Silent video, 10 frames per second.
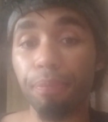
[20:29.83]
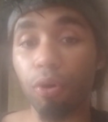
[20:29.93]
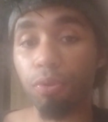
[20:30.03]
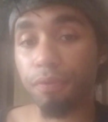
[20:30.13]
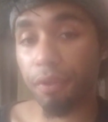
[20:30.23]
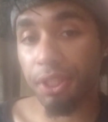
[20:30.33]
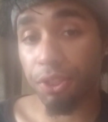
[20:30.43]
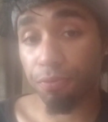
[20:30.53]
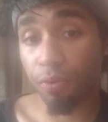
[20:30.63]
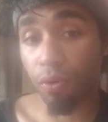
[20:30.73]
posed fought
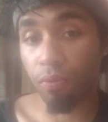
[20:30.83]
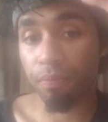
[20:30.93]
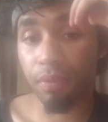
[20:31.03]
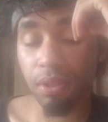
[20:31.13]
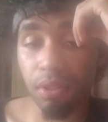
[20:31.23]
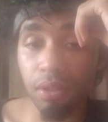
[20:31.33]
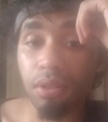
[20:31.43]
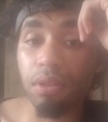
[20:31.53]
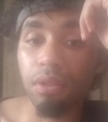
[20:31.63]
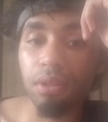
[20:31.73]
against Rome,
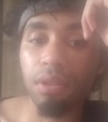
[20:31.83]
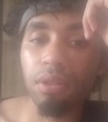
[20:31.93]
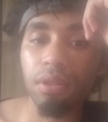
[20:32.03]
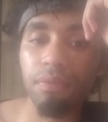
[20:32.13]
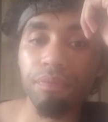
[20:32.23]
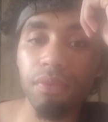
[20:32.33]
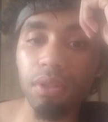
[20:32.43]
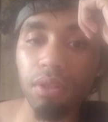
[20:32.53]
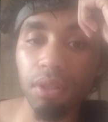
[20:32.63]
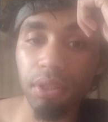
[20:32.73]

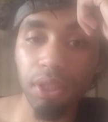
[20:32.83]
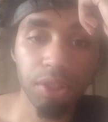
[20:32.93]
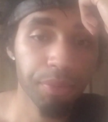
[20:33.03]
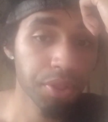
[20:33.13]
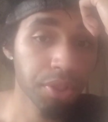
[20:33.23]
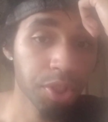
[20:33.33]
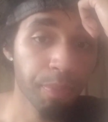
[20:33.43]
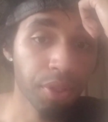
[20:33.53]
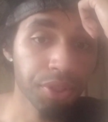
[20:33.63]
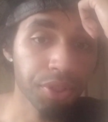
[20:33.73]
and not to mention
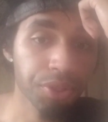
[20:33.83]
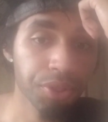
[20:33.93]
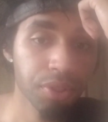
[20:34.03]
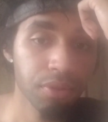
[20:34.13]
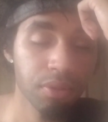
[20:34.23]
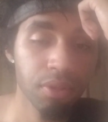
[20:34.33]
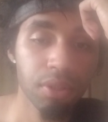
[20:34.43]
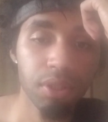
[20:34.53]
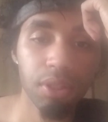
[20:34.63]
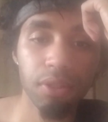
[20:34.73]
Spartacus,
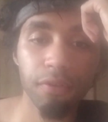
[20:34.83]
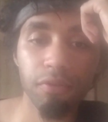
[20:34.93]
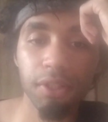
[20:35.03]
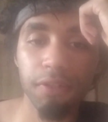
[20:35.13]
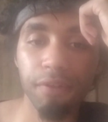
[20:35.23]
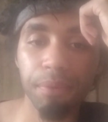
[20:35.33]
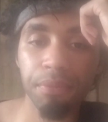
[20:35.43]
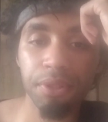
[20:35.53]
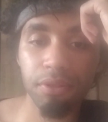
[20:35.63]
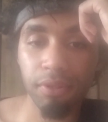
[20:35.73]
the greatest
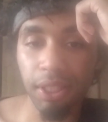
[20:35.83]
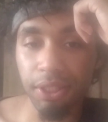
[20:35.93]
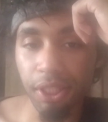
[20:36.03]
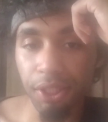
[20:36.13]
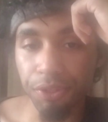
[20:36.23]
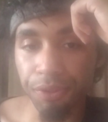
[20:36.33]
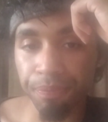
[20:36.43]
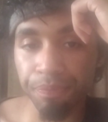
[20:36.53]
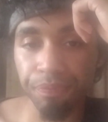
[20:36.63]
famous gladiator,